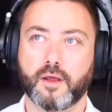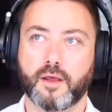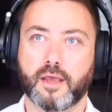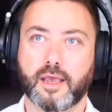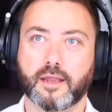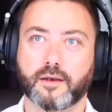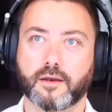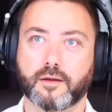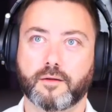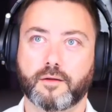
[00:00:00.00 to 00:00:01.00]

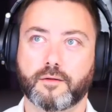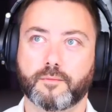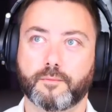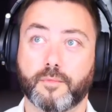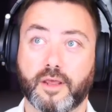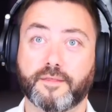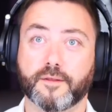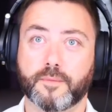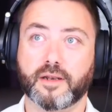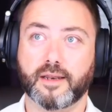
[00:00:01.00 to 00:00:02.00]
in
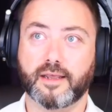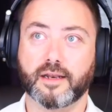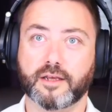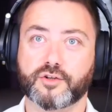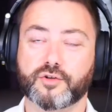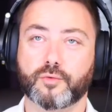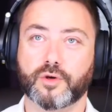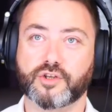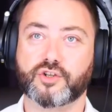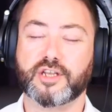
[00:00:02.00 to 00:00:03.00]
the Middle English,
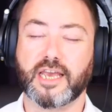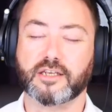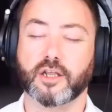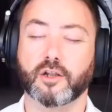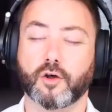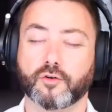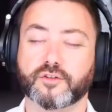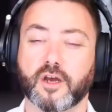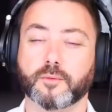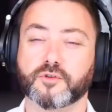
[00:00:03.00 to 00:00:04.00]
which takes a long
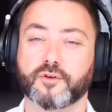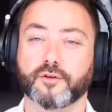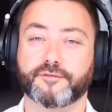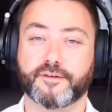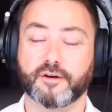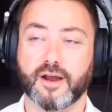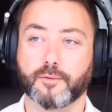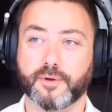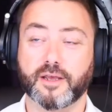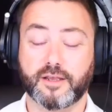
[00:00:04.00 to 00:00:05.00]
time. So you've got to figure
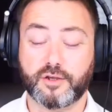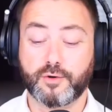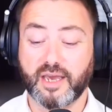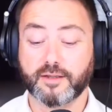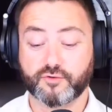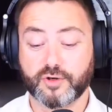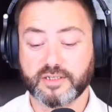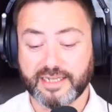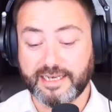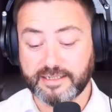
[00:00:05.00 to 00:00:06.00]
out, but you can
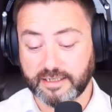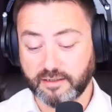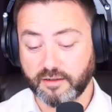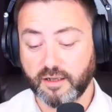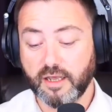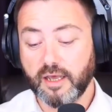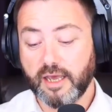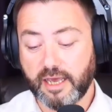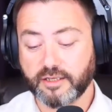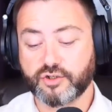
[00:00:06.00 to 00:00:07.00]
translate it.
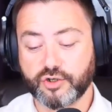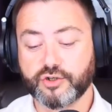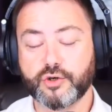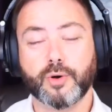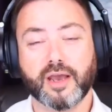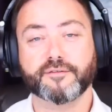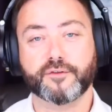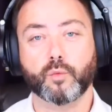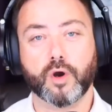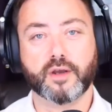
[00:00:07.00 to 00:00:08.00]
It's just you have
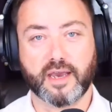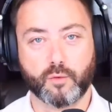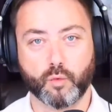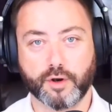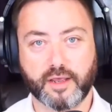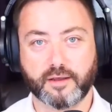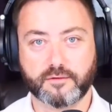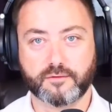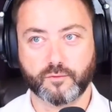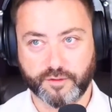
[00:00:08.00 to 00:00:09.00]
to work out what
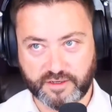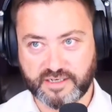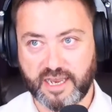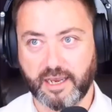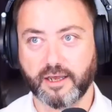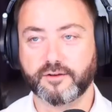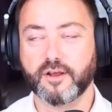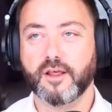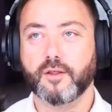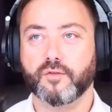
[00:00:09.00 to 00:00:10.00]
they're saying, and
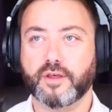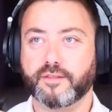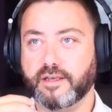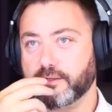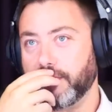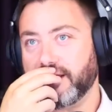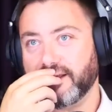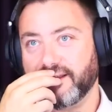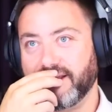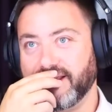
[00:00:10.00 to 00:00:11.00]
they speak
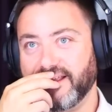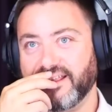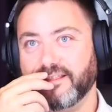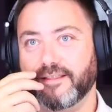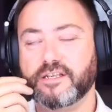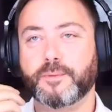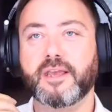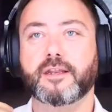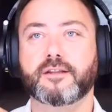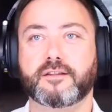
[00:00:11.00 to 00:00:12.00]

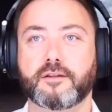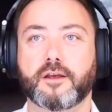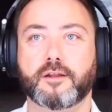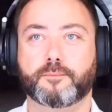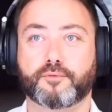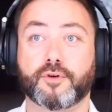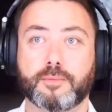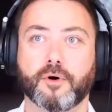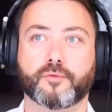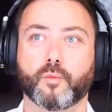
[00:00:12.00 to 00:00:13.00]
in a
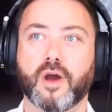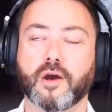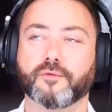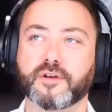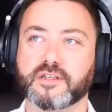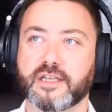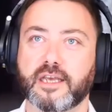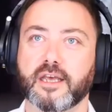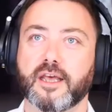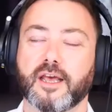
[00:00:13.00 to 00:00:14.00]
pre-modern way,
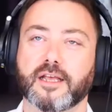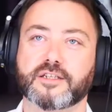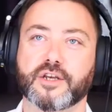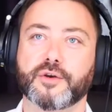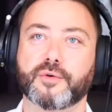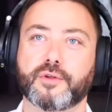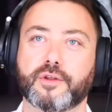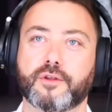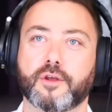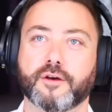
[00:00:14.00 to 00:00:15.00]
obviously. And so
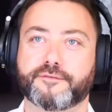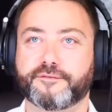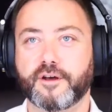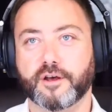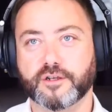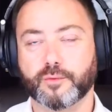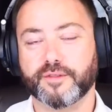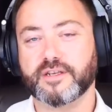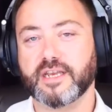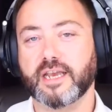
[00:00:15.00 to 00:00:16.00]
at first, what
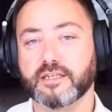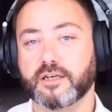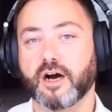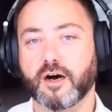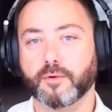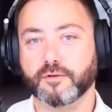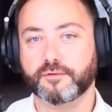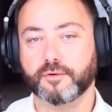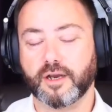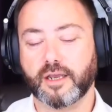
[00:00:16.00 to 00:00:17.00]
they're saying is garbled,
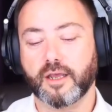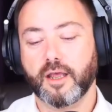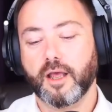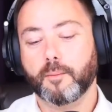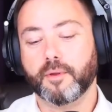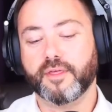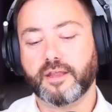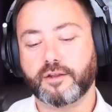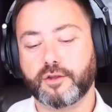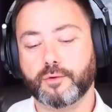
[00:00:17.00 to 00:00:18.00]
right? But
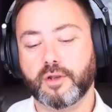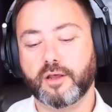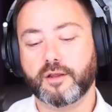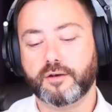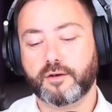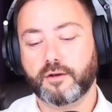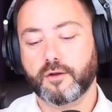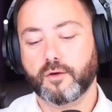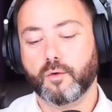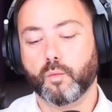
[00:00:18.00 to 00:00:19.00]
then you learn
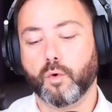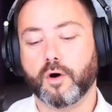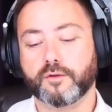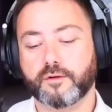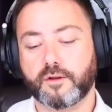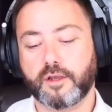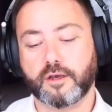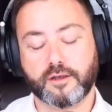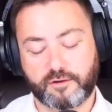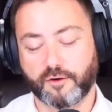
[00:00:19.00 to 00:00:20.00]

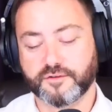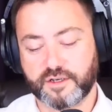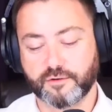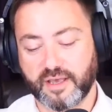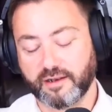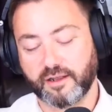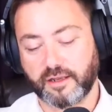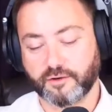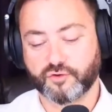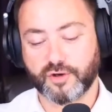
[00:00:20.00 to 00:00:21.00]
obviously you'll get
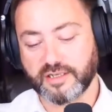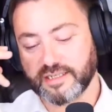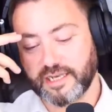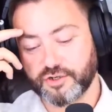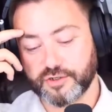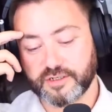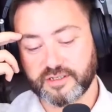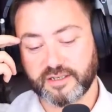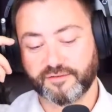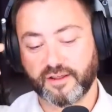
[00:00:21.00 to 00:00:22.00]
translations and
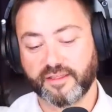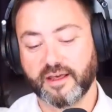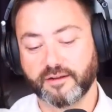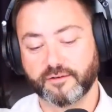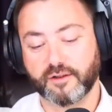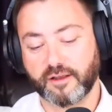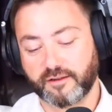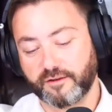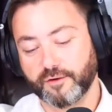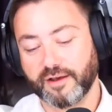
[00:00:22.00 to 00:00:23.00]
stuff like that, and
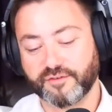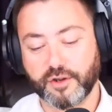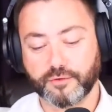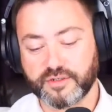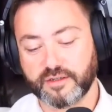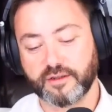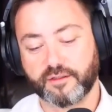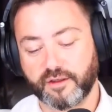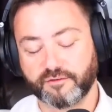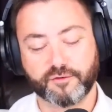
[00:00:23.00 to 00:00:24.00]
you'll have notes in the
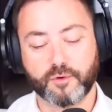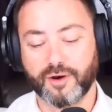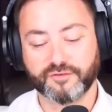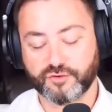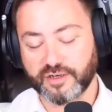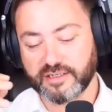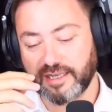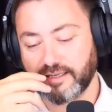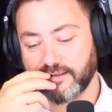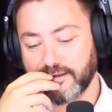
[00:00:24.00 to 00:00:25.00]
thing from whoever
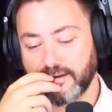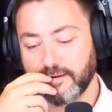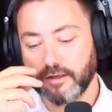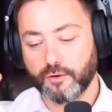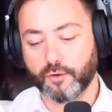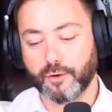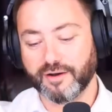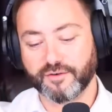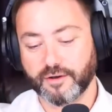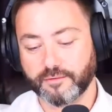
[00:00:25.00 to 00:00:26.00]
translated it or
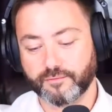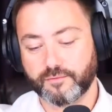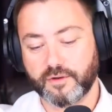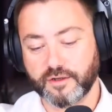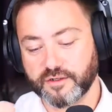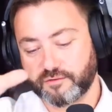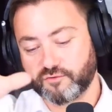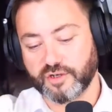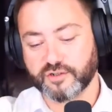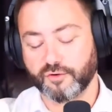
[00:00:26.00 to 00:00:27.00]
whoever has
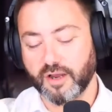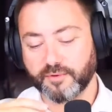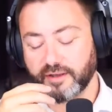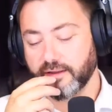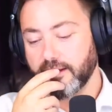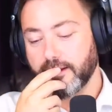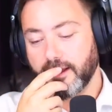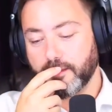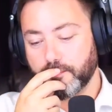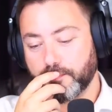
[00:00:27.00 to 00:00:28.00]
transcribed it.
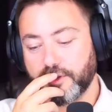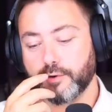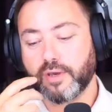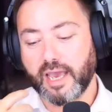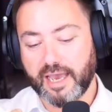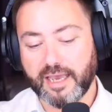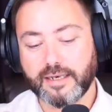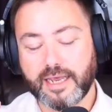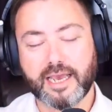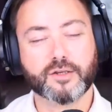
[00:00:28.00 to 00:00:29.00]
But you
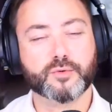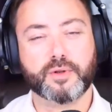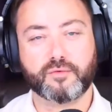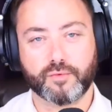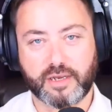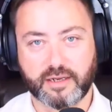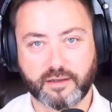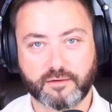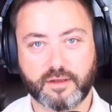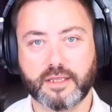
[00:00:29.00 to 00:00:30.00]
can actually read it.
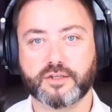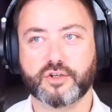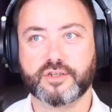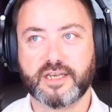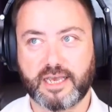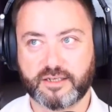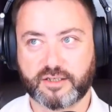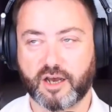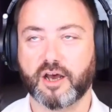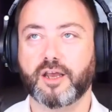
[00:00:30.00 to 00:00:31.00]
It just takes
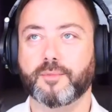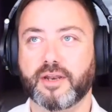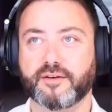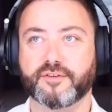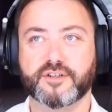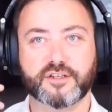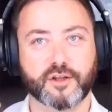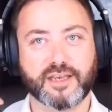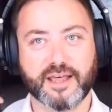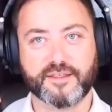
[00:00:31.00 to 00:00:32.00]
time and effort
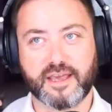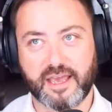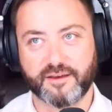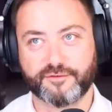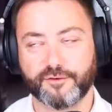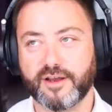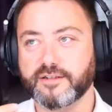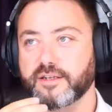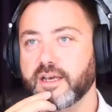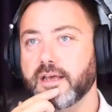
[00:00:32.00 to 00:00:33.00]
to get the ear for
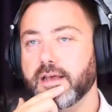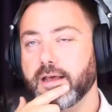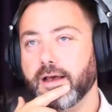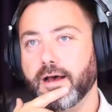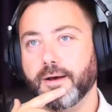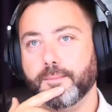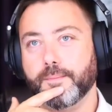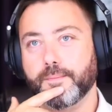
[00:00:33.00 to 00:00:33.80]
it. And